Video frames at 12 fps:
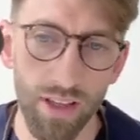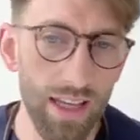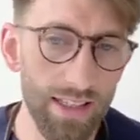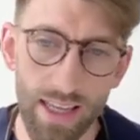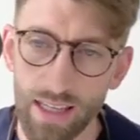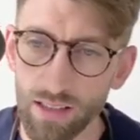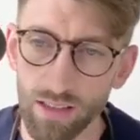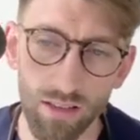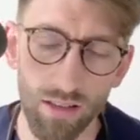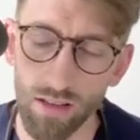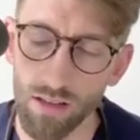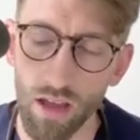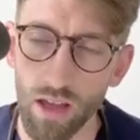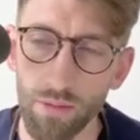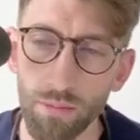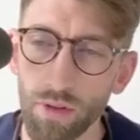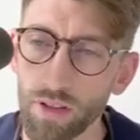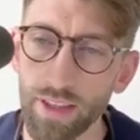taken
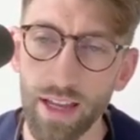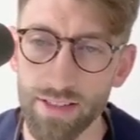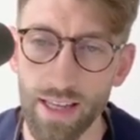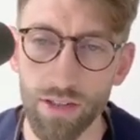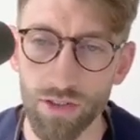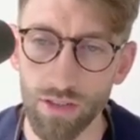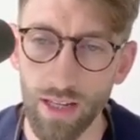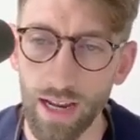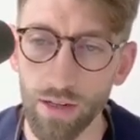that section out.